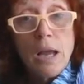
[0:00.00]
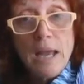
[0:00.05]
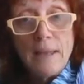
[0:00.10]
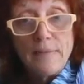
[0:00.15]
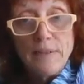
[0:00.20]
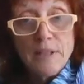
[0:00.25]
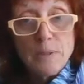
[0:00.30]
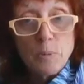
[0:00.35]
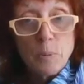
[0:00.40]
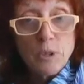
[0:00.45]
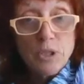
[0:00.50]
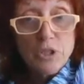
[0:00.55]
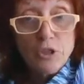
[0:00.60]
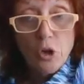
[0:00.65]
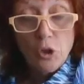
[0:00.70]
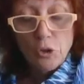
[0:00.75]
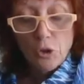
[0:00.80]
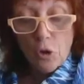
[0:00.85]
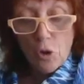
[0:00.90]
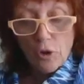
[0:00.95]
And this one's
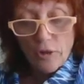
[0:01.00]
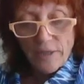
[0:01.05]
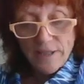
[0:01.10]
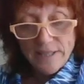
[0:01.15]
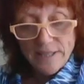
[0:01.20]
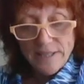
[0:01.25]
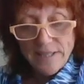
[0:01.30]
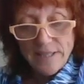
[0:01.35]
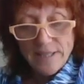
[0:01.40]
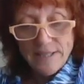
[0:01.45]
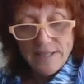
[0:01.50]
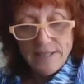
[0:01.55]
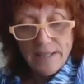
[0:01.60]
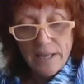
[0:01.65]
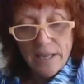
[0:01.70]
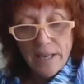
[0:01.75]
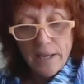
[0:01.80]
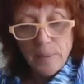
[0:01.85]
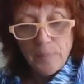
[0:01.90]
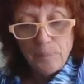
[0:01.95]
called
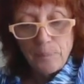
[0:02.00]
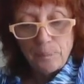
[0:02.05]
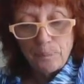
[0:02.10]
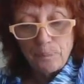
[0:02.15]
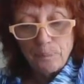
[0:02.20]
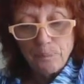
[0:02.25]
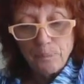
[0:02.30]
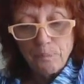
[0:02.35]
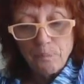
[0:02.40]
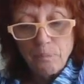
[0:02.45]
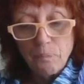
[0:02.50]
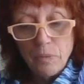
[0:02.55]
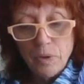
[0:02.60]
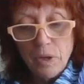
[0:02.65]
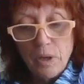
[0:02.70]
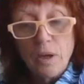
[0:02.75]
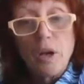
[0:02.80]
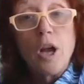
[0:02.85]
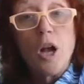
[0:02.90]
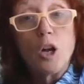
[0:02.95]
Authenticity.
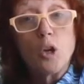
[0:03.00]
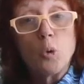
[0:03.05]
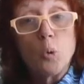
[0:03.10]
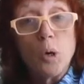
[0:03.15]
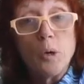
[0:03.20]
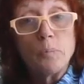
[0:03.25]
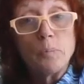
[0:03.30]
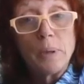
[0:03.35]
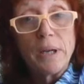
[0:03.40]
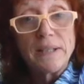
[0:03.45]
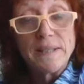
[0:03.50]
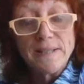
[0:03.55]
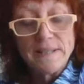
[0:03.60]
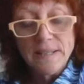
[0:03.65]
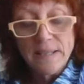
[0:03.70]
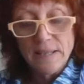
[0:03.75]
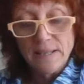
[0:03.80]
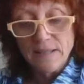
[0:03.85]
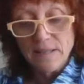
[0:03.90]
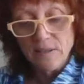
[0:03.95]
A quote by
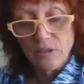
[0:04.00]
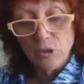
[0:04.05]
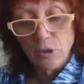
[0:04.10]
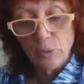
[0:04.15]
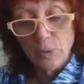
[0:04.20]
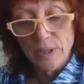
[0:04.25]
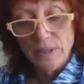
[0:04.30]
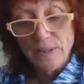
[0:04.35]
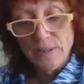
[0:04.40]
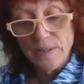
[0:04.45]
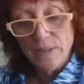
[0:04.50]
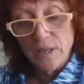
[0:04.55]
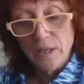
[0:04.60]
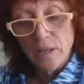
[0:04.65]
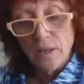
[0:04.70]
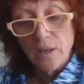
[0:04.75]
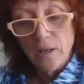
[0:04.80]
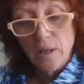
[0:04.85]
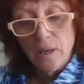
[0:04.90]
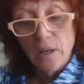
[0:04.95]
C.S. Lewis,
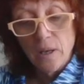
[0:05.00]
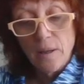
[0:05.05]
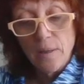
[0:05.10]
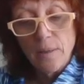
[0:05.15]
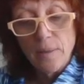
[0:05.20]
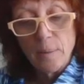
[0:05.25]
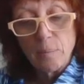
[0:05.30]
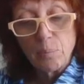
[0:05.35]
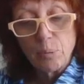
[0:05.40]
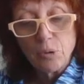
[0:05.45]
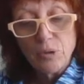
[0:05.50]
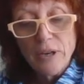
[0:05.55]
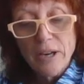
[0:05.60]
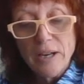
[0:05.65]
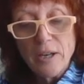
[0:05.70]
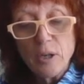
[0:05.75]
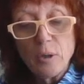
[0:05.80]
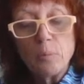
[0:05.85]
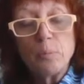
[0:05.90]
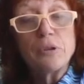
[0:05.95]
"The
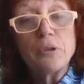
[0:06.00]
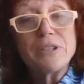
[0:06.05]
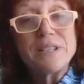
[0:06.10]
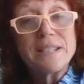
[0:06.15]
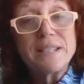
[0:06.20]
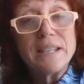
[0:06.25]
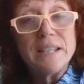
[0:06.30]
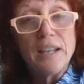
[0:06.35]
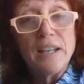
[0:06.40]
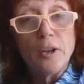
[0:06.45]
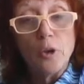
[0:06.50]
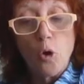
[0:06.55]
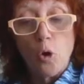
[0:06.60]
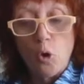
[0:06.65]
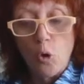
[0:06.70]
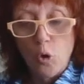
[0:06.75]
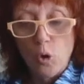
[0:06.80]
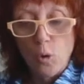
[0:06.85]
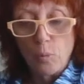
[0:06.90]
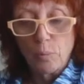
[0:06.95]
prayer preceding
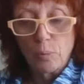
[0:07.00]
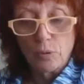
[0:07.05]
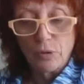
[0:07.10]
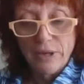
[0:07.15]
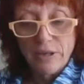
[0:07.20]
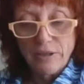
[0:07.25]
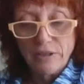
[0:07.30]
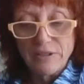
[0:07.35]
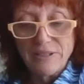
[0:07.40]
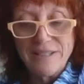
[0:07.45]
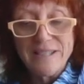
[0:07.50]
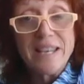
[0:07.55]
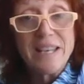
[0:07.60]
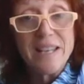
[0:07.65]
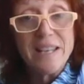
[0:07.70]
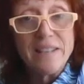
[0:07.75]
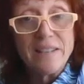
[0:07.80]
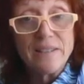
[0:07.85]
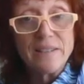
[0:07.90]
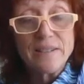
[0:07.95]
all prayers
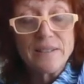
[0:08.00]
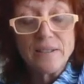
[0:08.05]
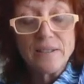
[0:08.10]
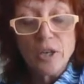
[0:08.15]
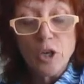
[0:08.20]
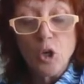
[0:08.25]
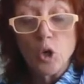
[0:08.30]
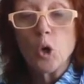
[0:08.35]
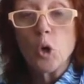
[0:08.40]
is,